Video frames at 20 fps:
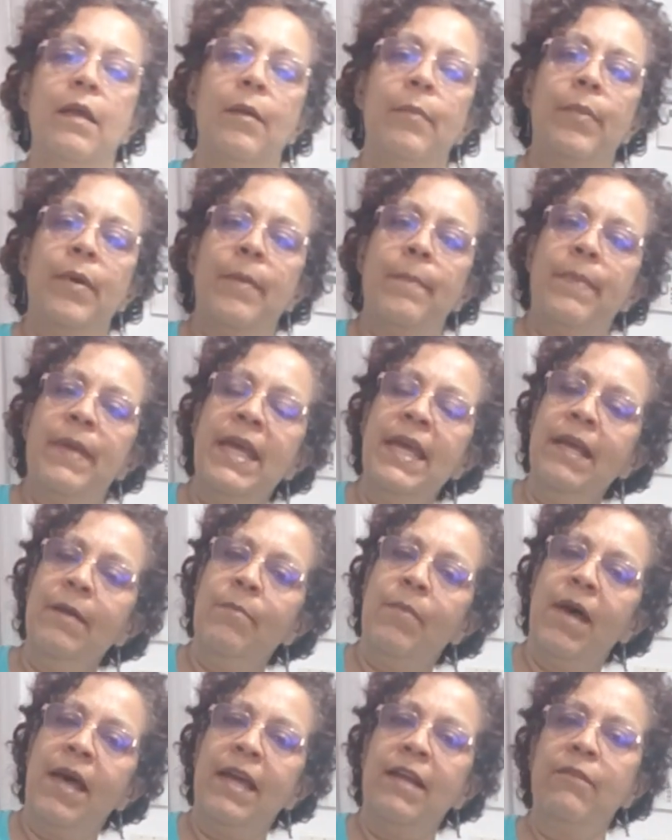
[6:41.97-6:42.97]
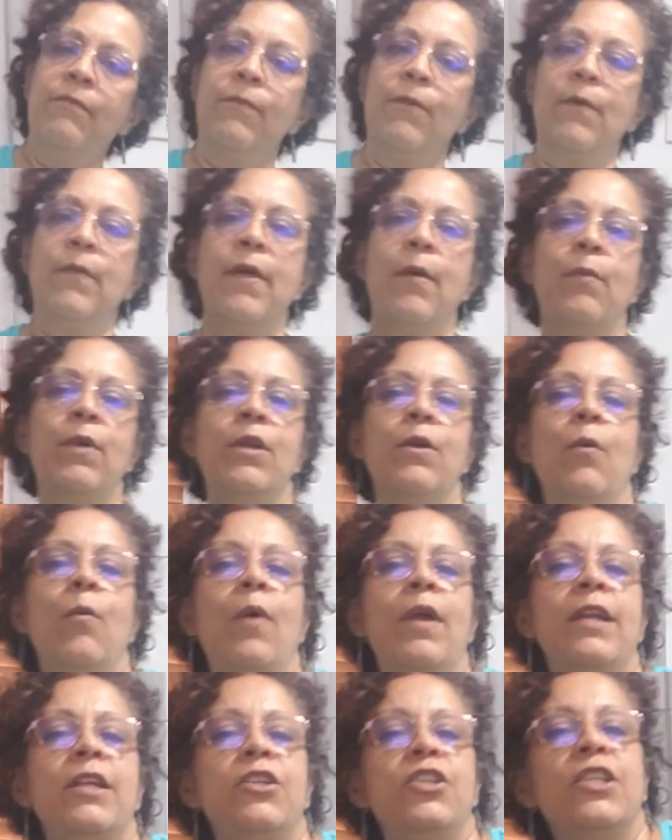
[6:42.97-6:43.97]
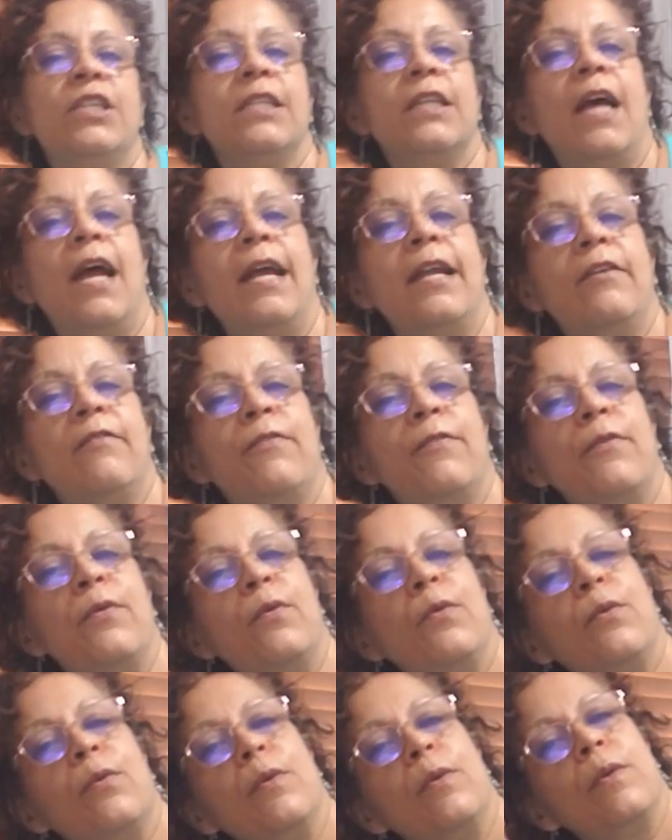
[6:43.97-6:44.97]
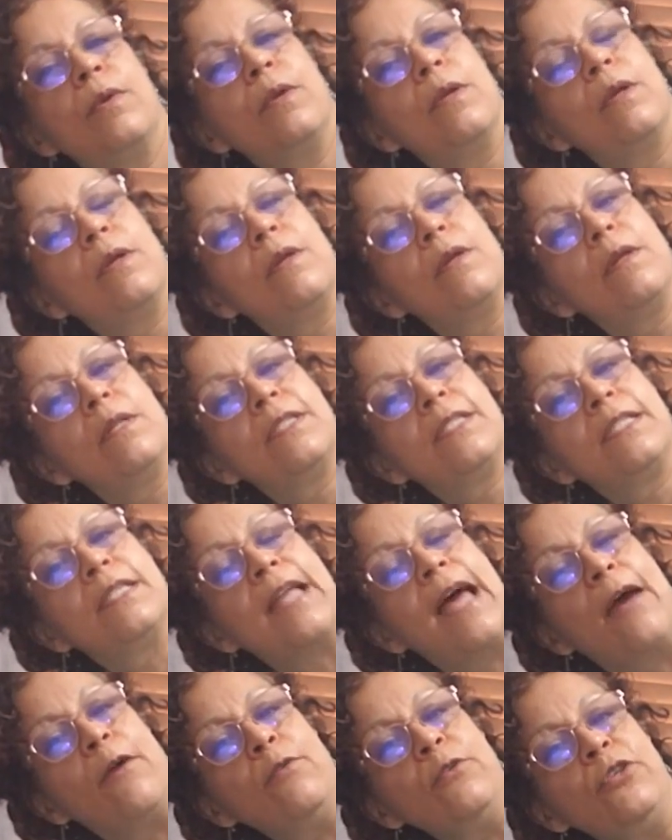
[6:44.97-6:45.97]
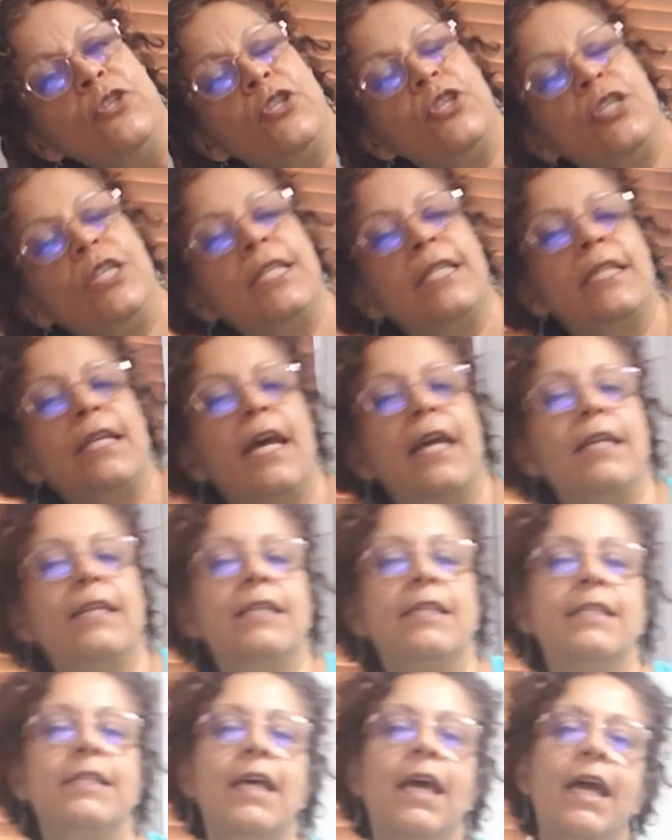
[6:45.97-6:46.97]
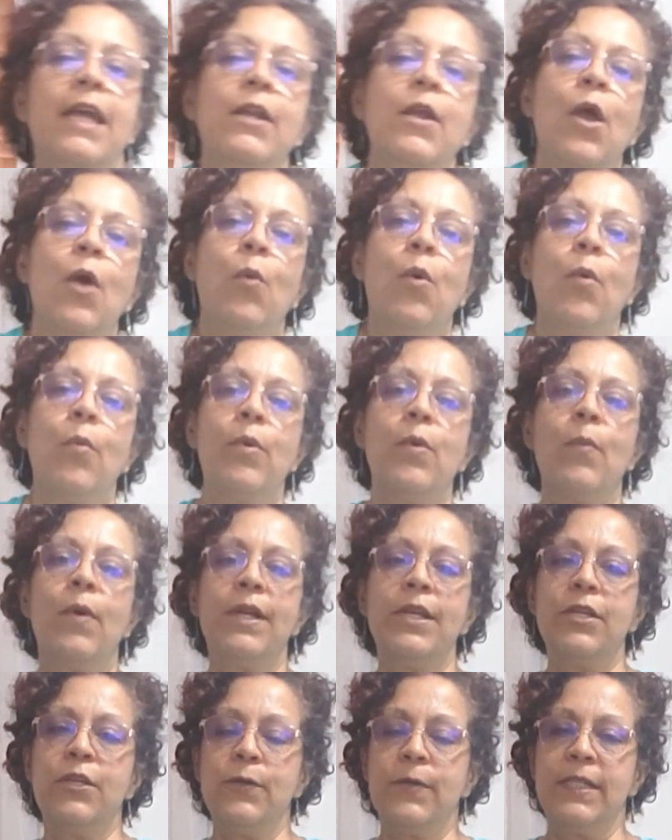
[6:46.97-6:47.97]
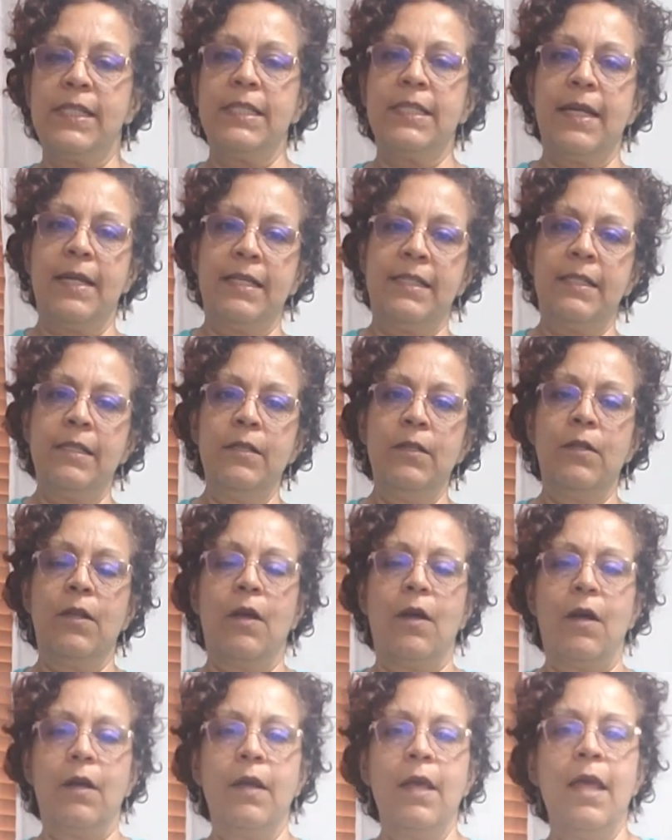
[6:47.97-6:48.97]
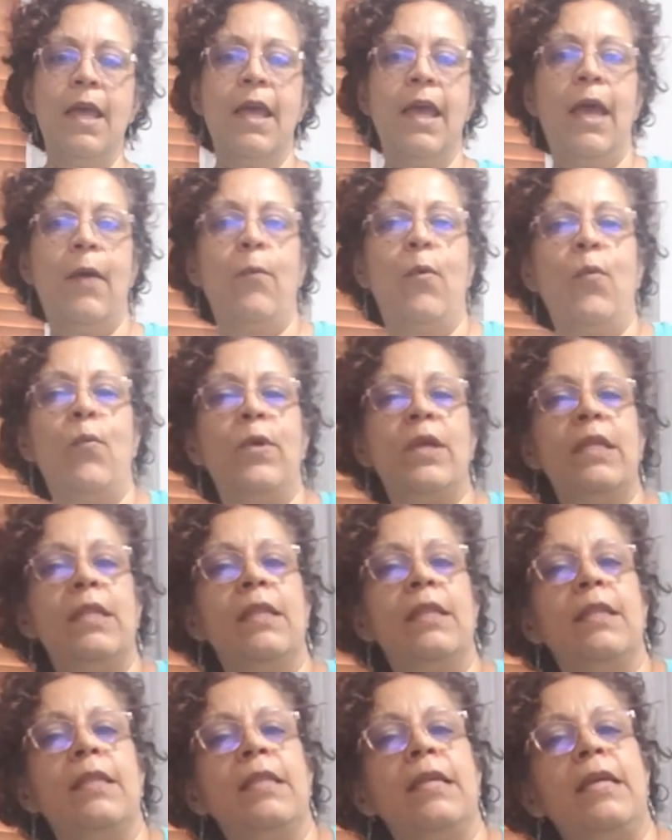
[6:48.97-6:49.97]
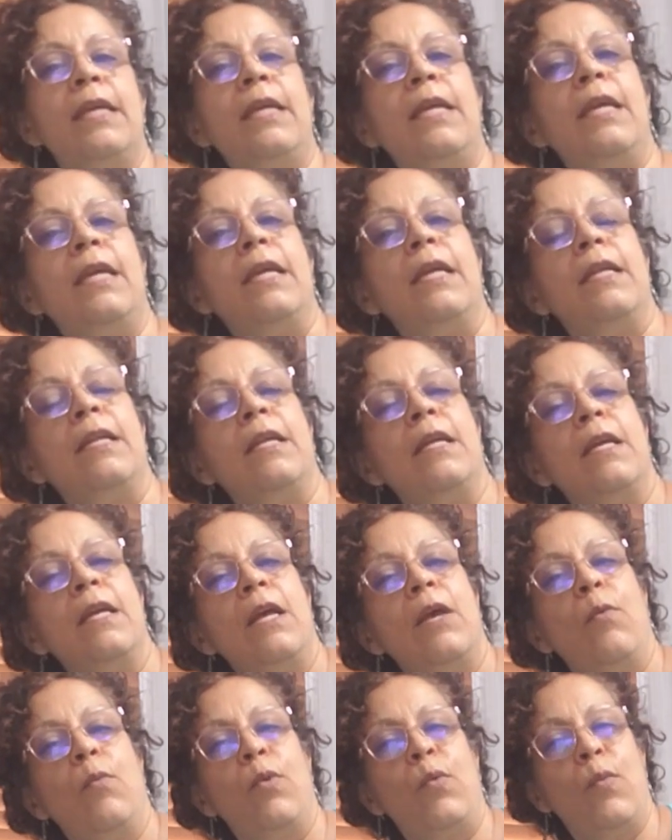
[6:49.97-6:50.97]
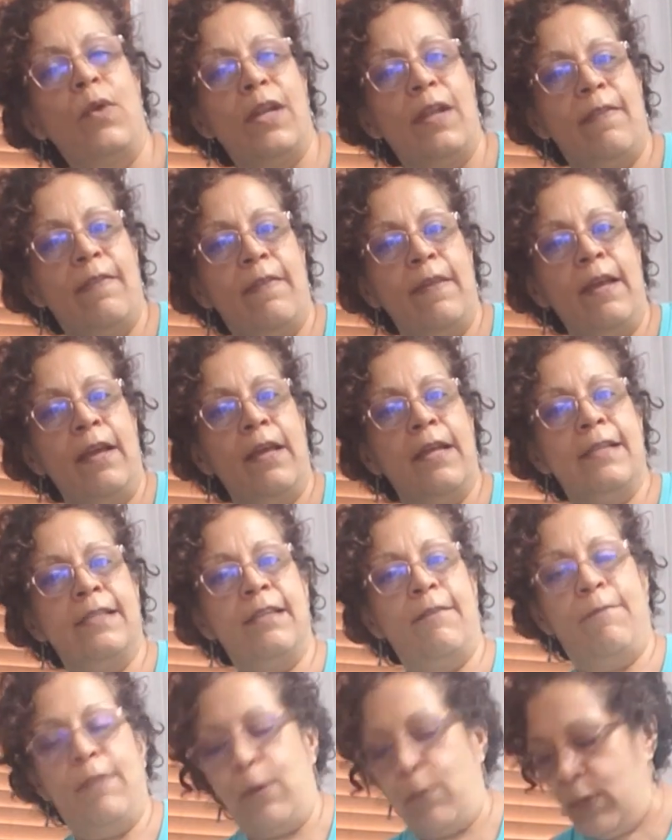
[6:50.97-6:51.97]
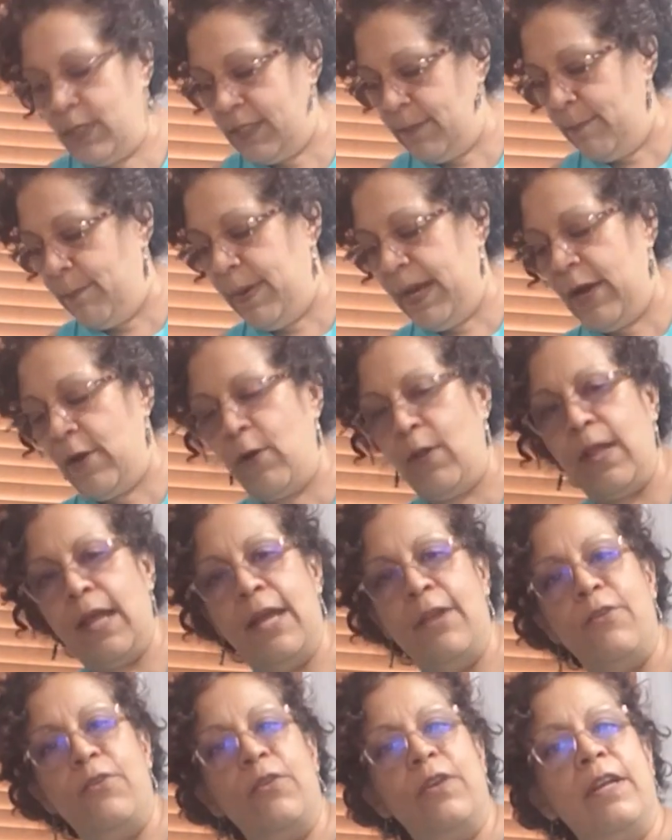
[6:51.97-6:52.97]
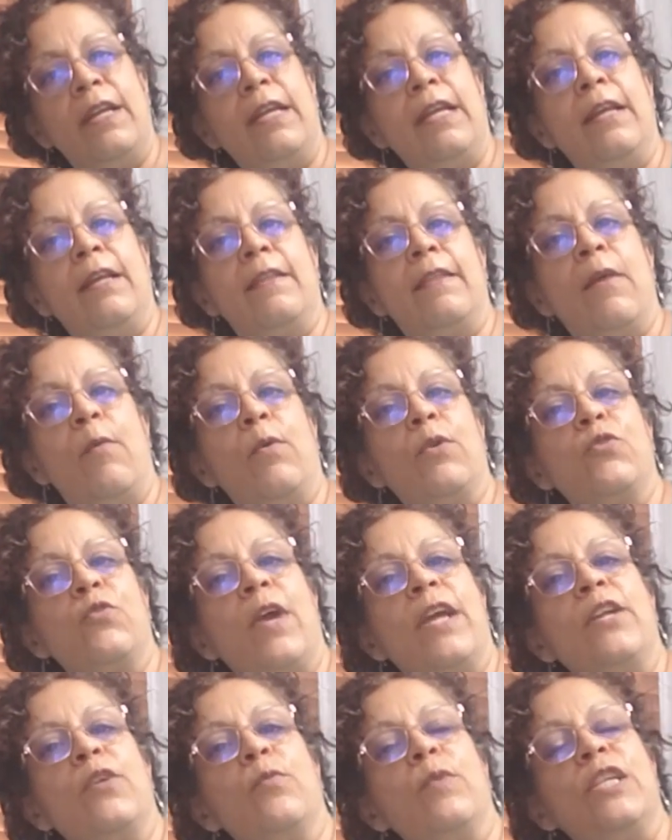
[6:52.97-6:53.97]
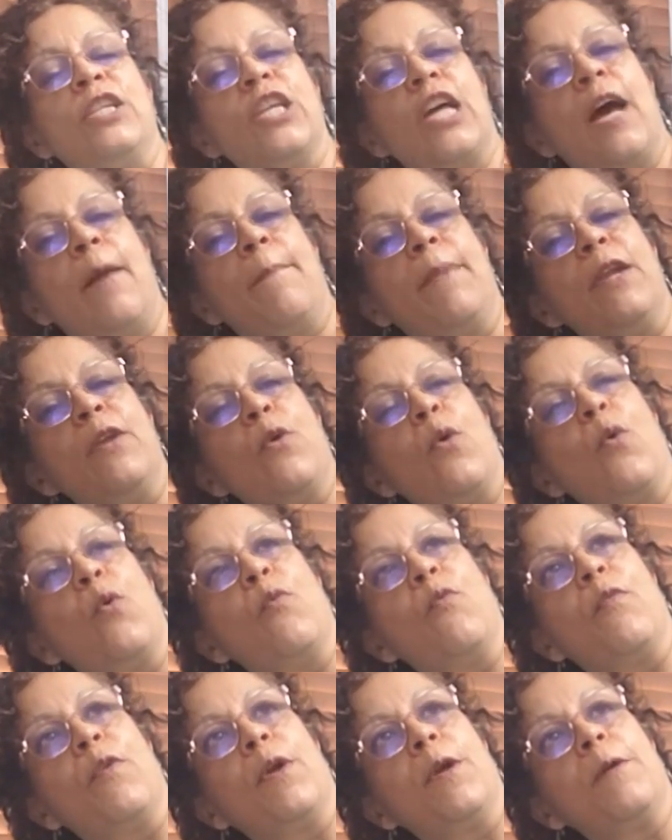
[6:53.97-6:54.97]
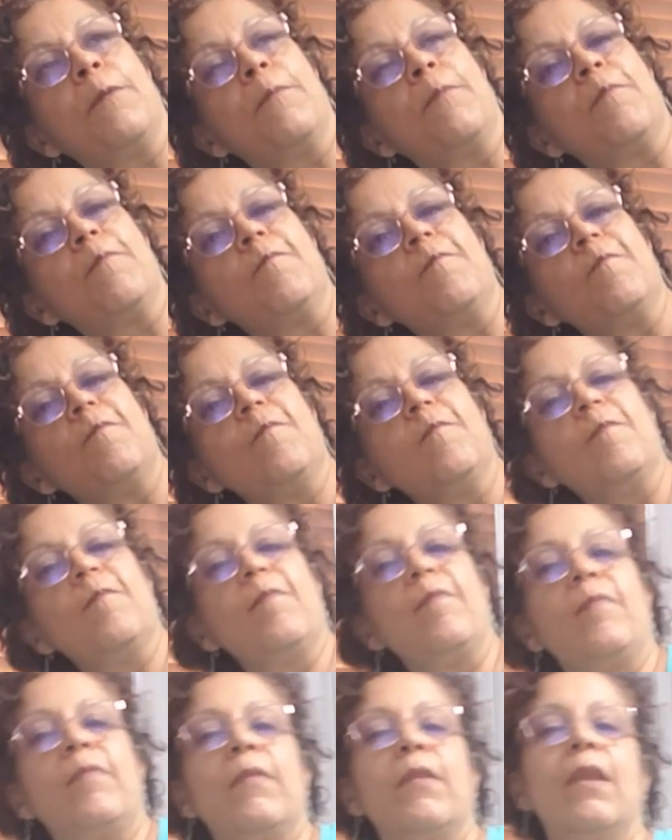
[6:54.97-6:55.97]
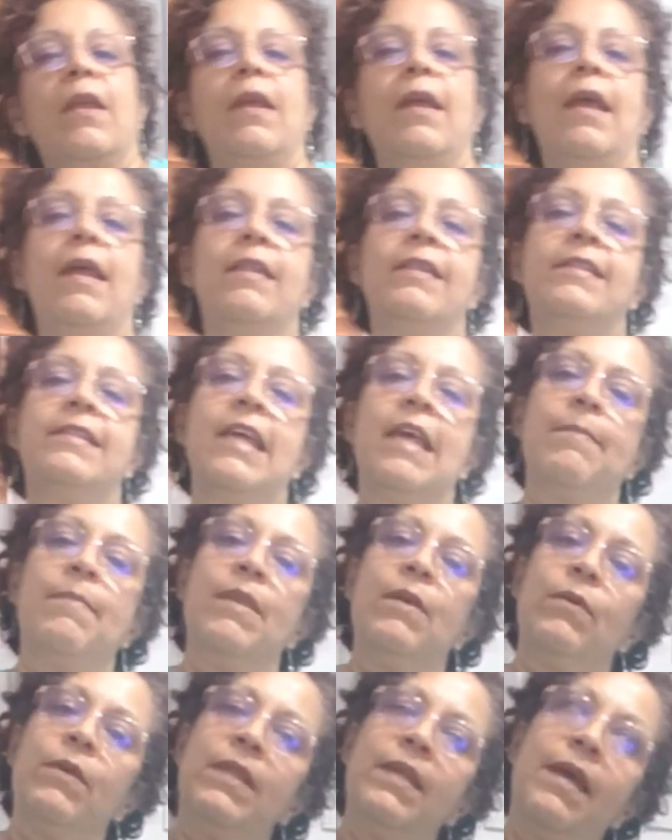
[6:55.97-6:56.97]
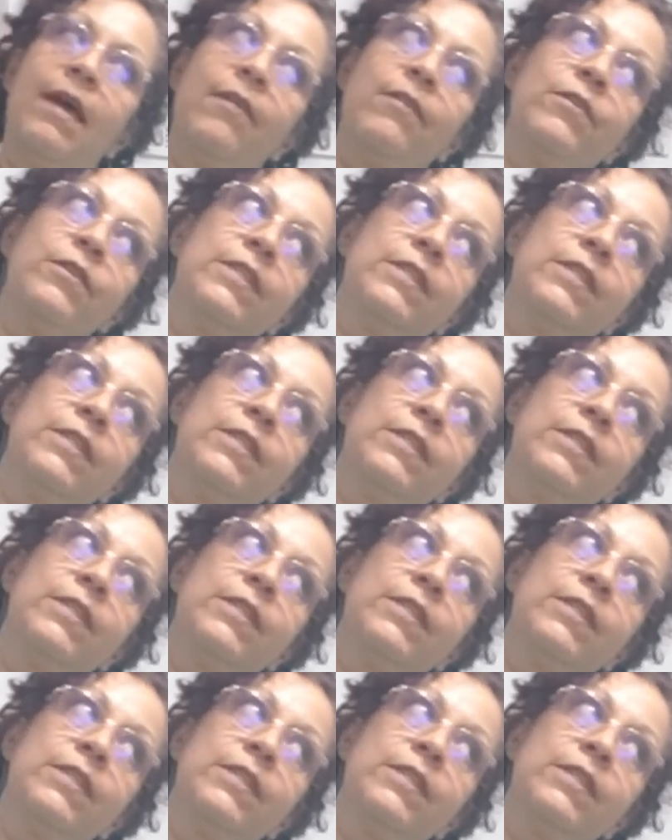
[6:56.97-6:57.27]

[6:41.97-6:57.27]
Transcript: But being mindful that we don't want to just kind of slouch to side. What we want to do is nice and long, and when we lean, we want to think as if there was a barrel underneath that we're trying to reach up and over. And same thing with the other